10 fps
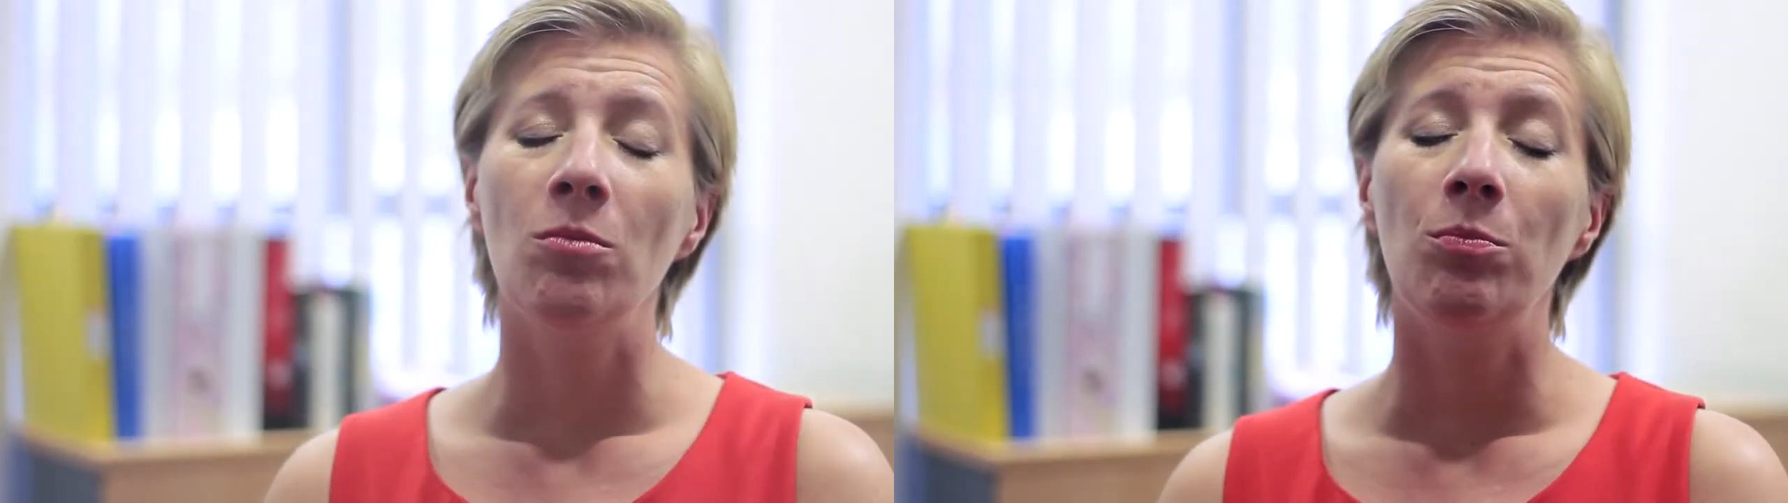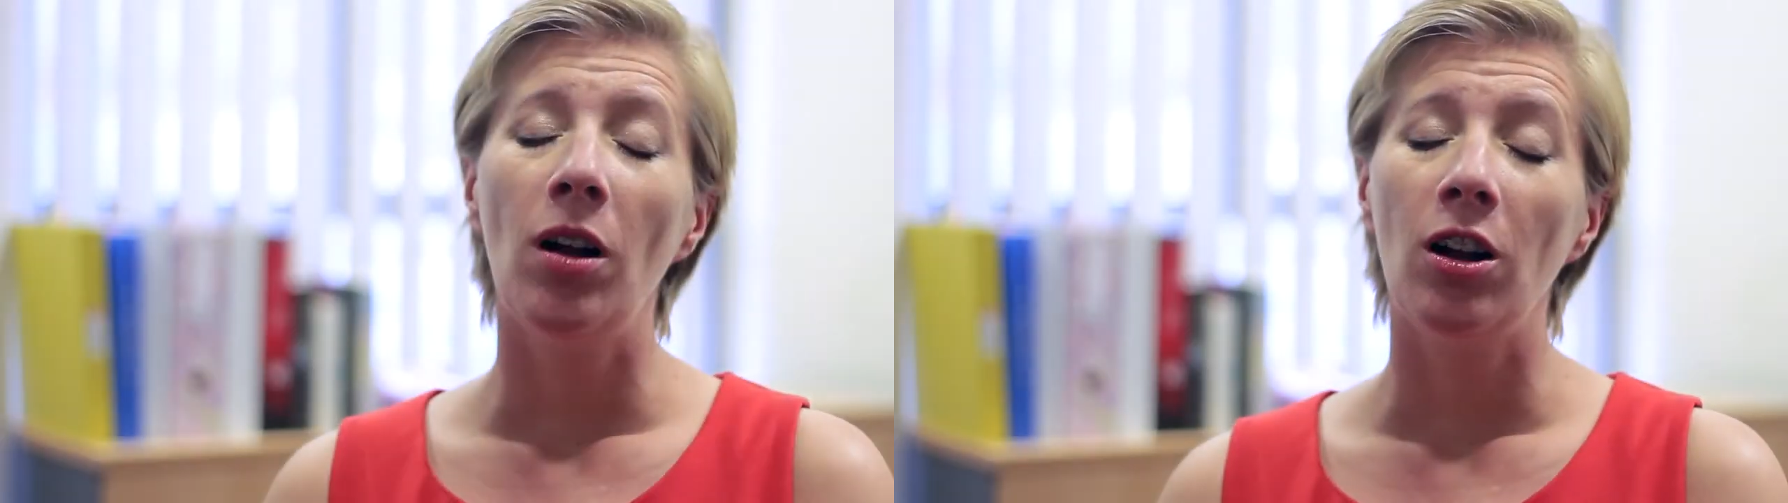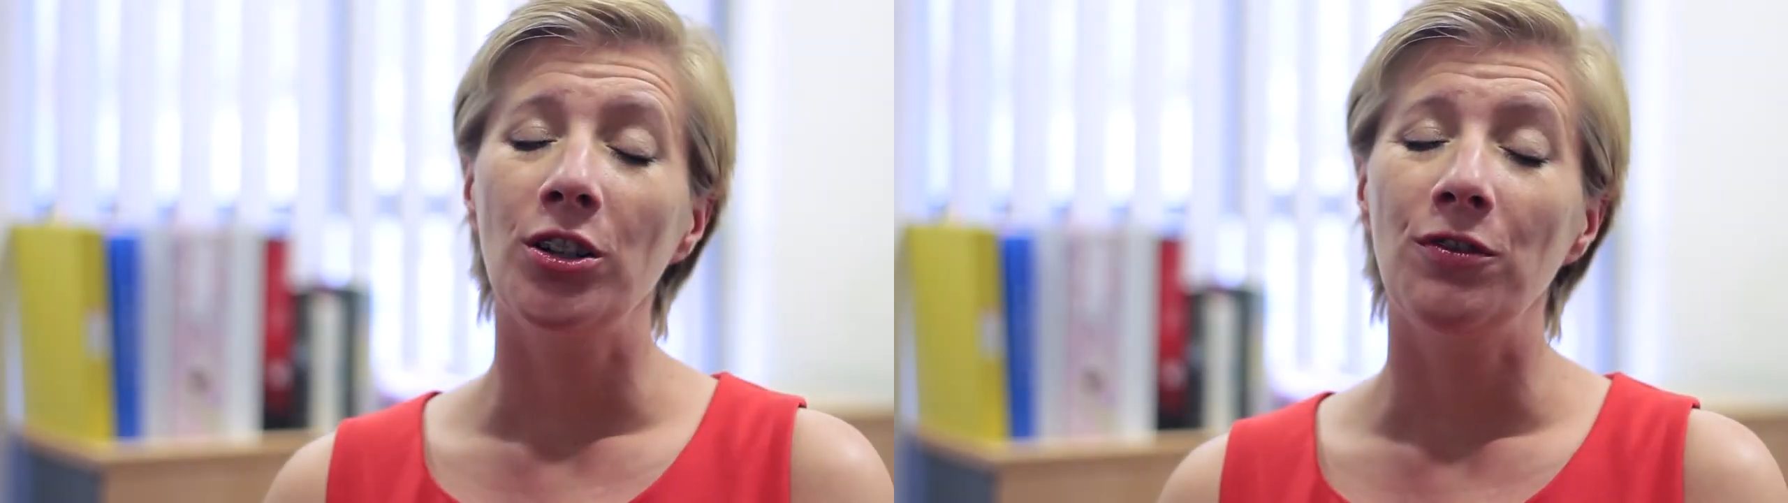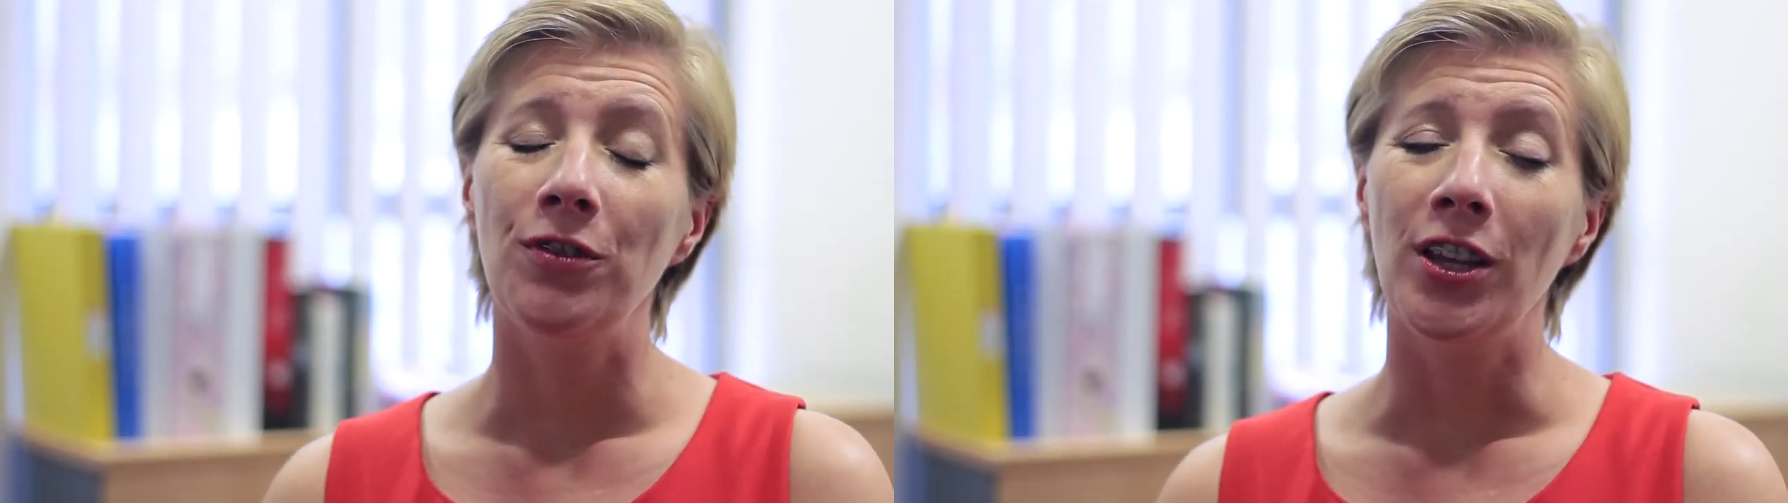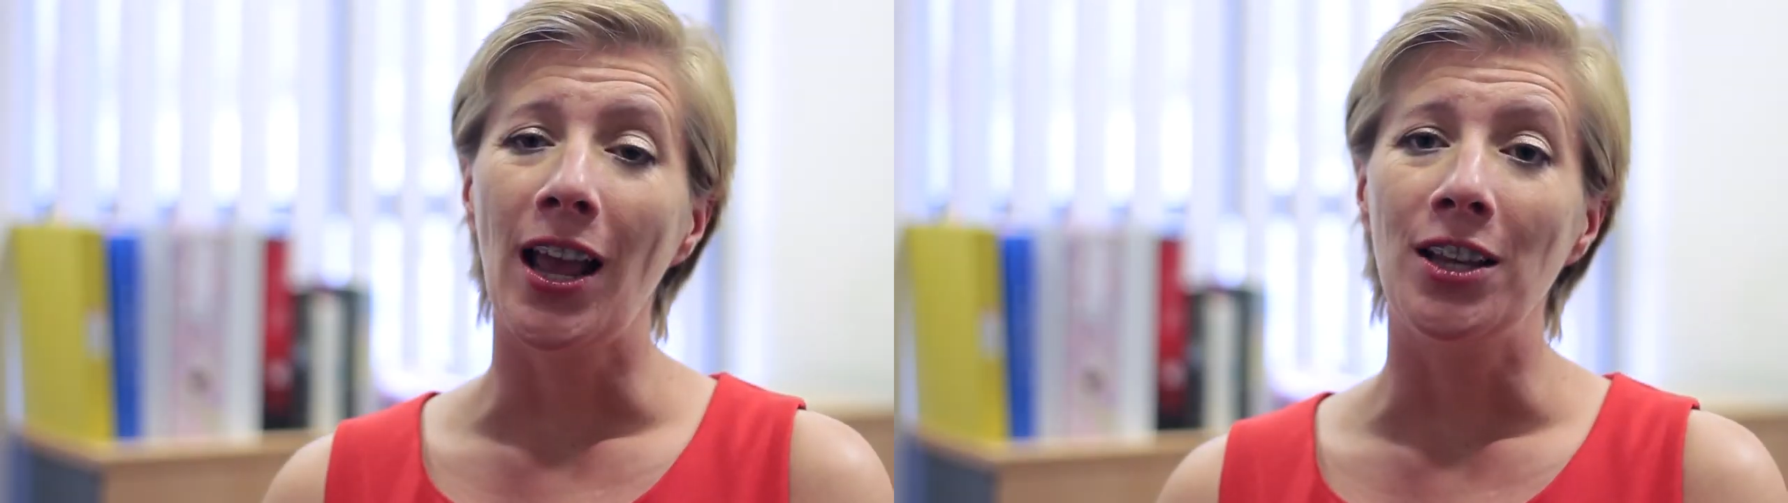Part of
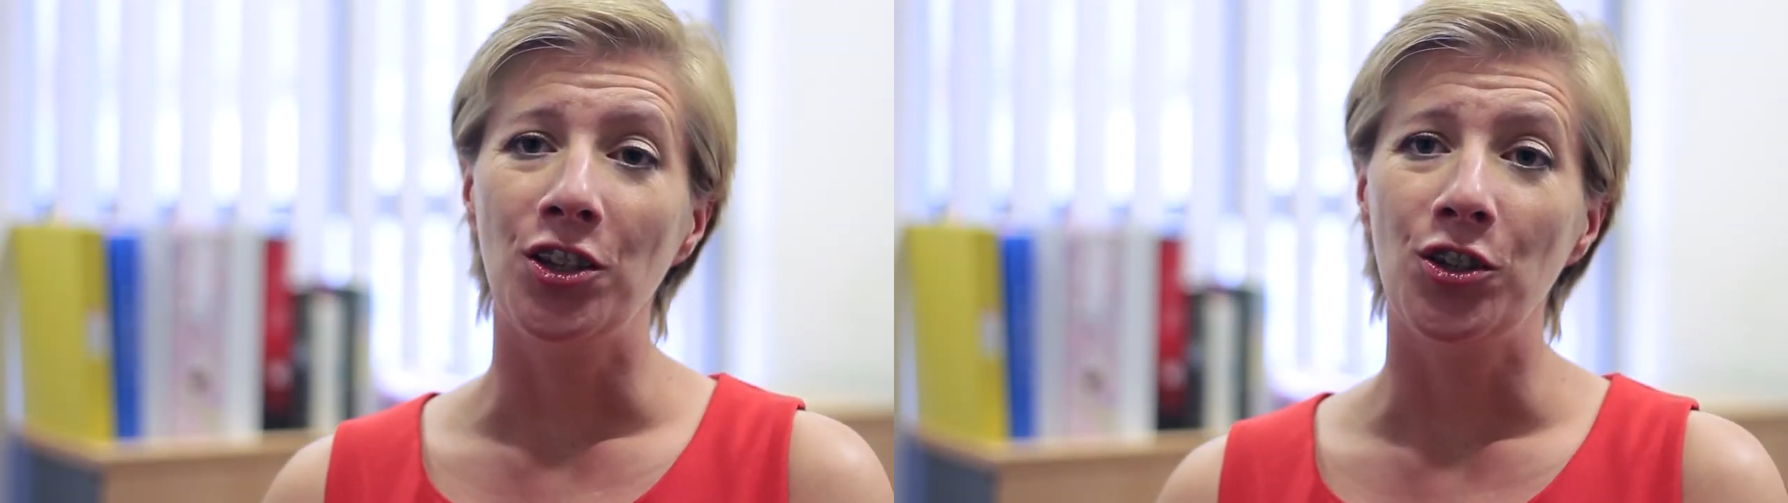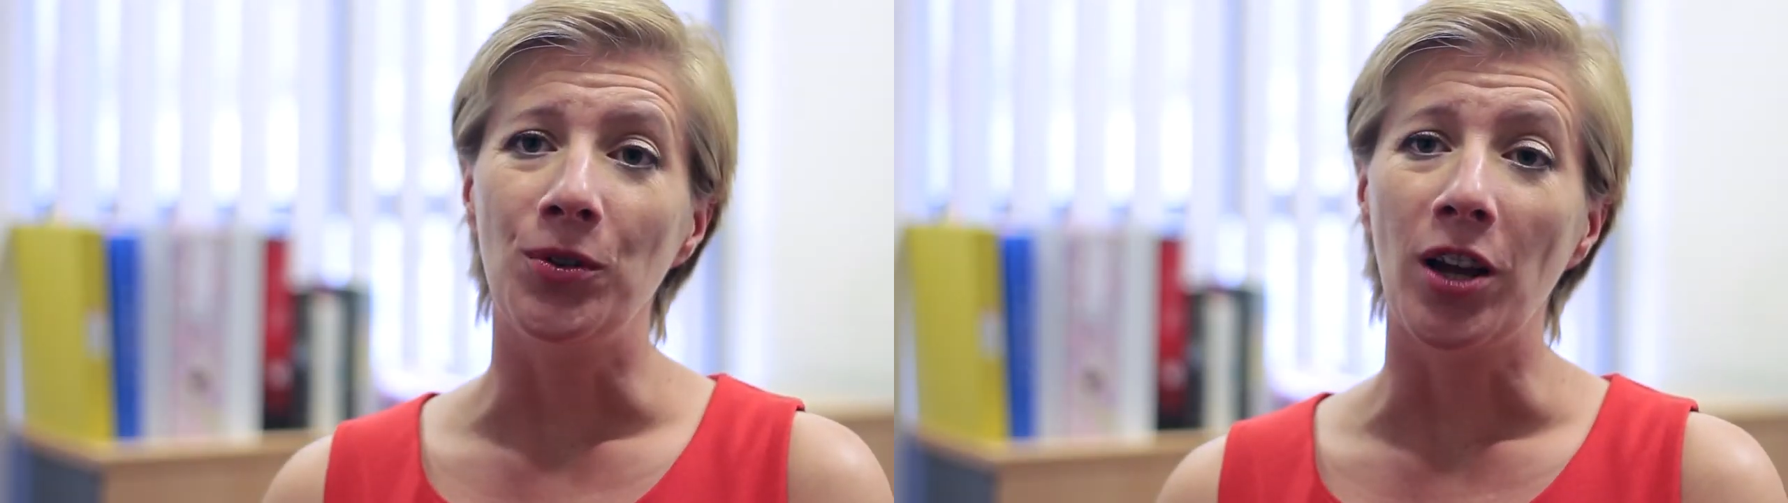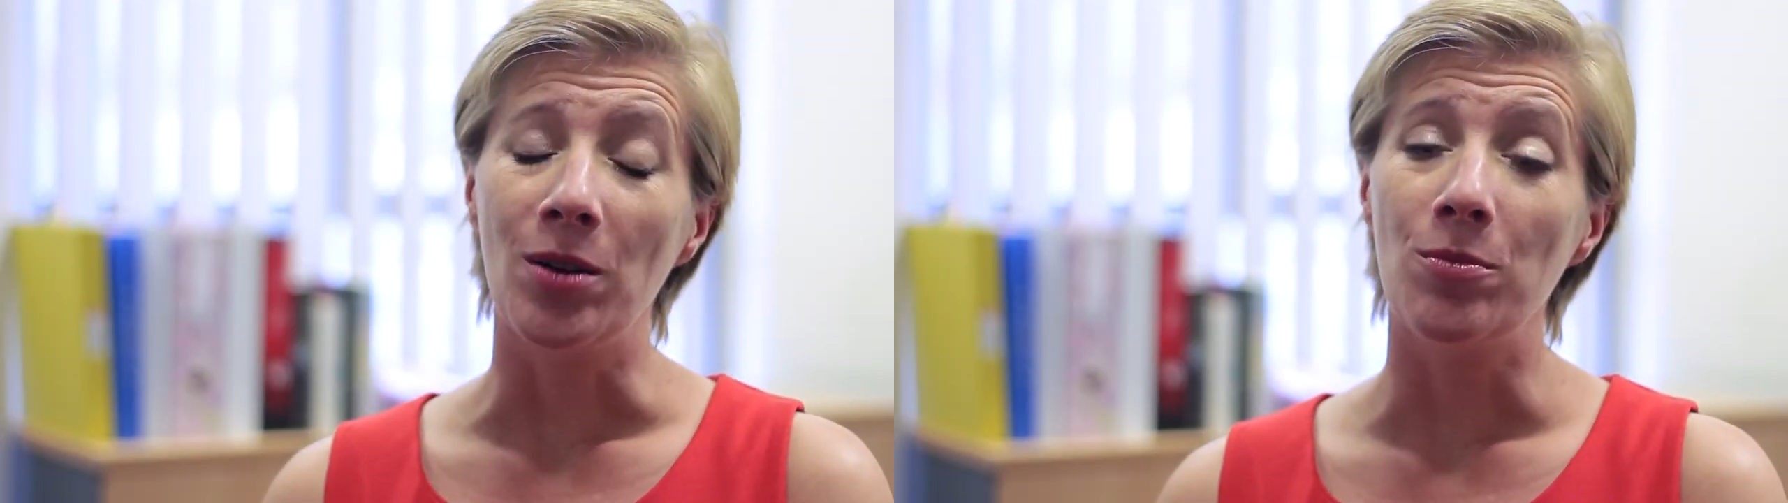the Essex Unite